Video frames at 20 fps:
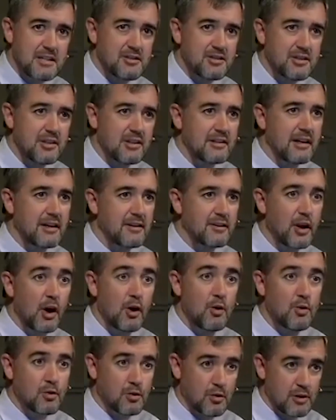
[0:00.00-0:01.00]
teaching that
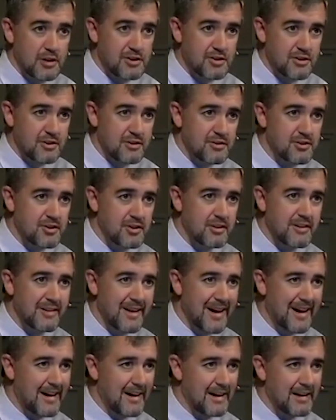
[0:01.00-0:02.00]
no Christian
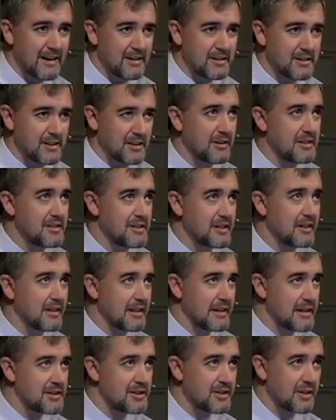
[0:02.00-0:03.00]
should die until he's
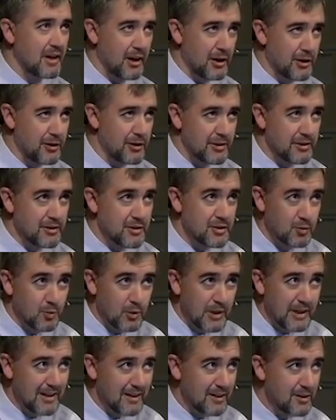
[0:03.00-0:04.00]
at least
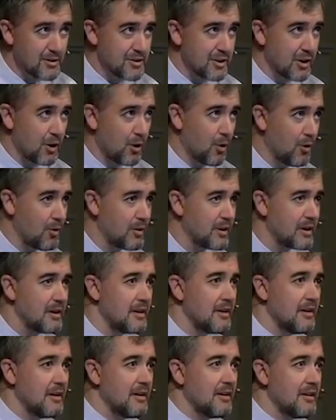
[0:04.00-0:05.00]
120 years old,
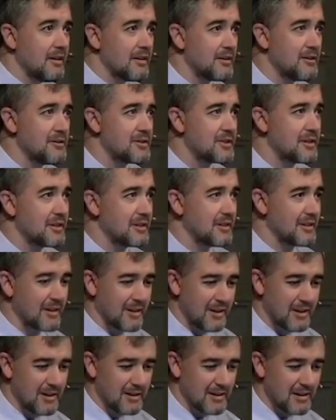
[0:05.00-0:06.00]
you see
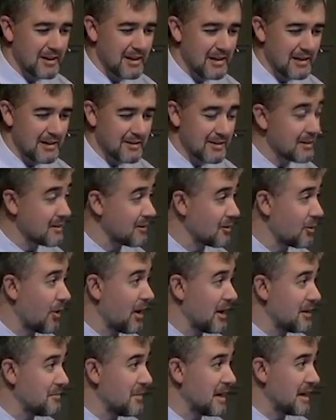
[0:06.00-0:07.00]
that Kenneth Hagin
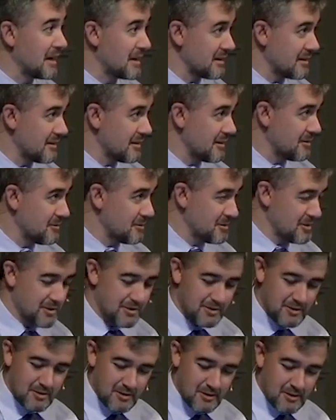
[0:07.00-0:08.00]
didn't quite make it. He
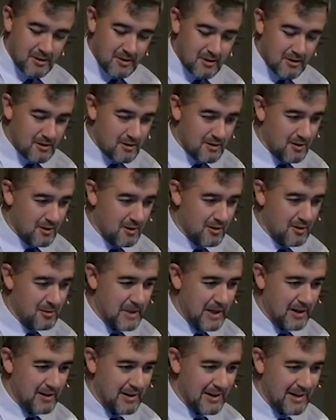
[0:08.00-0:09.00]
was
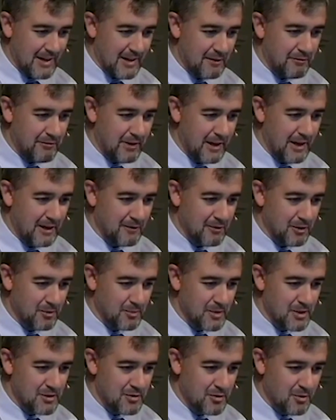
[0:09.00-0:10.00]
about 85,
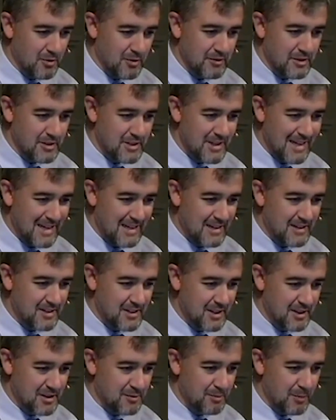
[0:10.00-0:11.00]
a little bit short of his
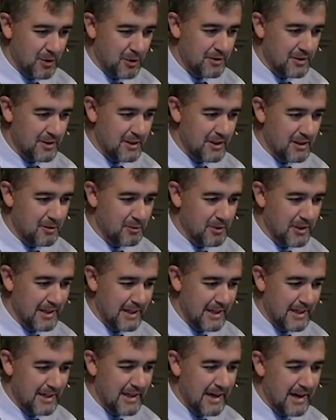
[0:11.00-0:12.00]
86th birthday
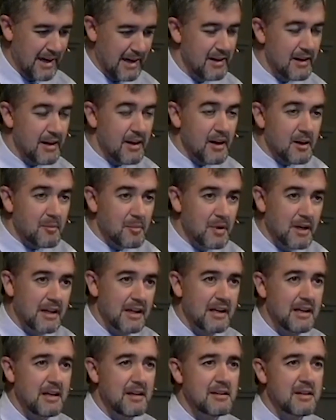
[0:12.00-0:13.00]
when he died.
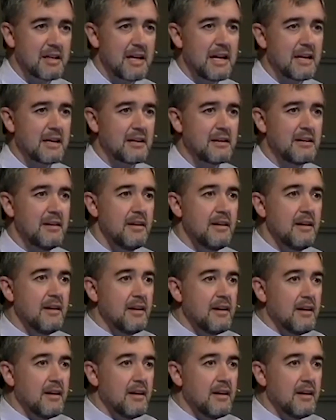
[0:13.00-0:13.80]
But Kenneth Hagin,